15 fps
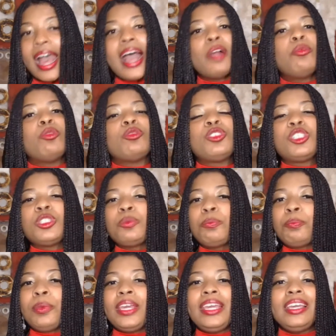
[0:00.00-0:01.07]
I will
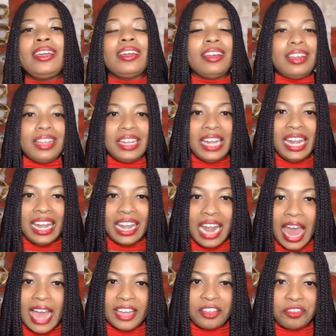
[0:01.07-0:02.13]
speak
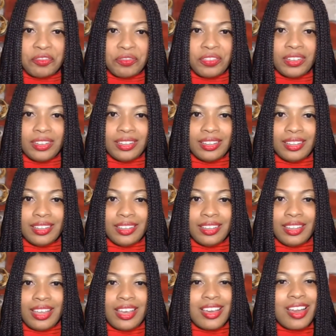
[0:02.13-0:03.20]
life
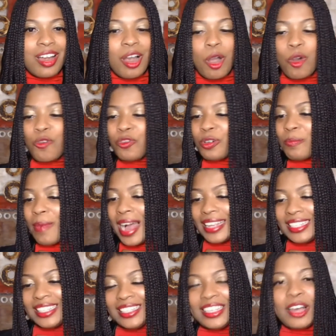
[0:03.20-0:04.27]
over
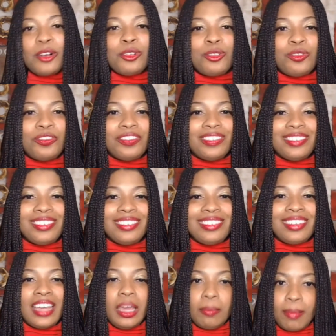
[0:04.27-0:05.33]
myself
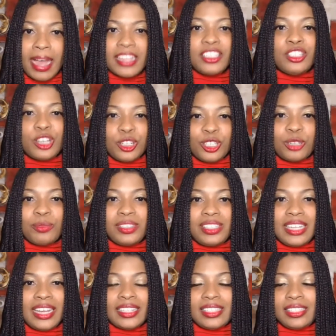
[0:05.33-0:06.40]
and my
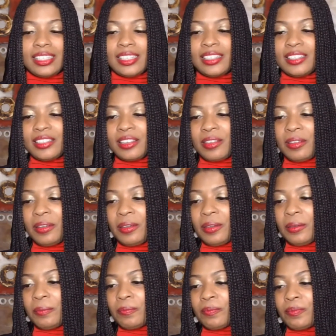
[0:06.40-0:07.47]
circumstances.
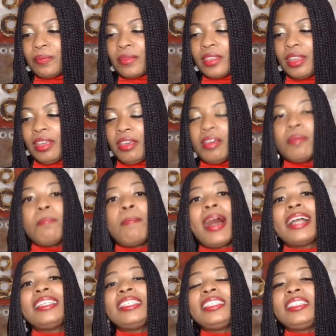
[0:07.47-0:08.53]

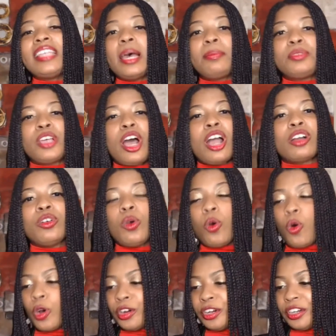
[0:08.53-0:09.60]
My steps are
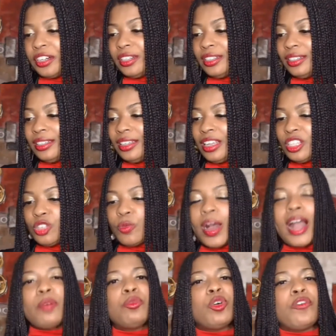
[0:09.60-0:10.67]
ordered, so
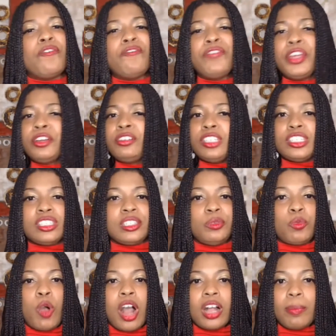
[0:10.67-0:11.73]
I will
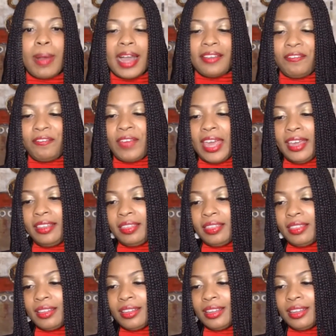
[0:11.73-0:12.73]
fearlessly walk by faith,